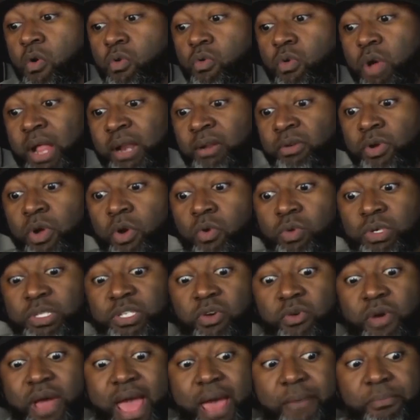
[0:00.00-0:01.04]
I don't know what's
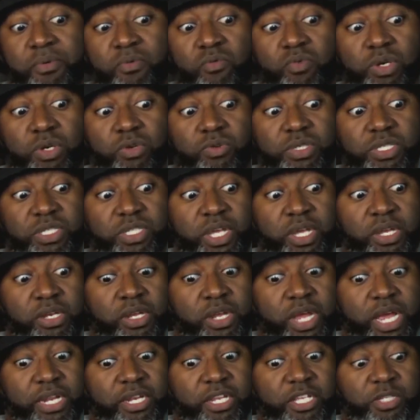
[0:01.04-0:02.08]
going to happen with Cristina
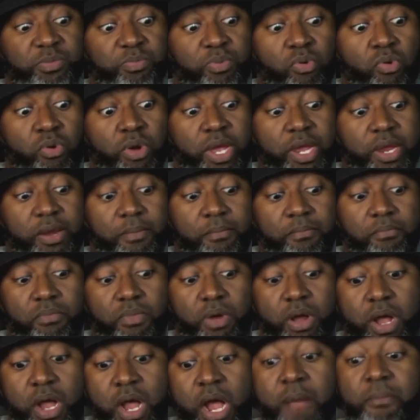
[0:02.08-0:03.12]
at this point.
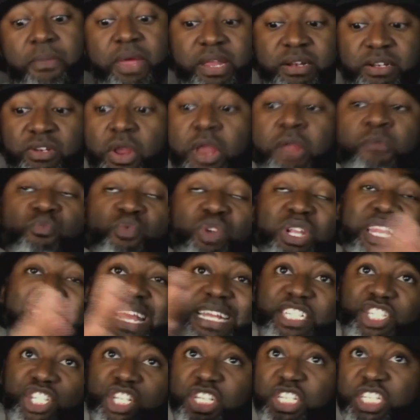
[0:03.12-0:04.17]
Um, in in
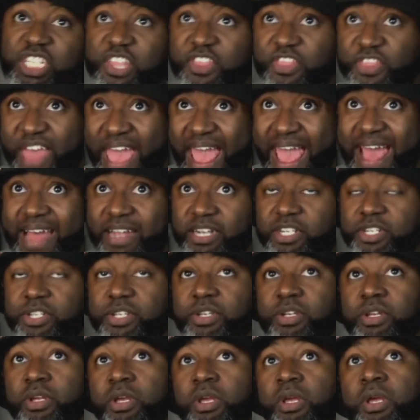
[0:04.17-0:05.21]
relation to
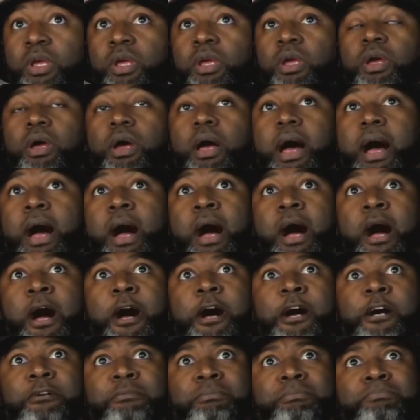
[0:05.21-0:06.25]
that,
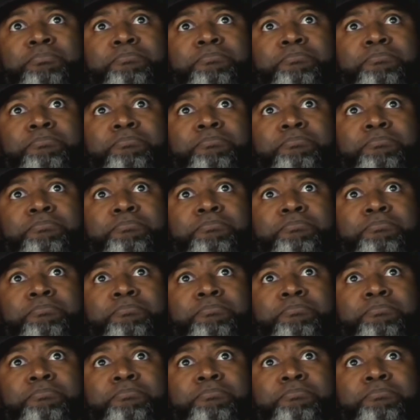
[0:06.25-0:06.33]
um,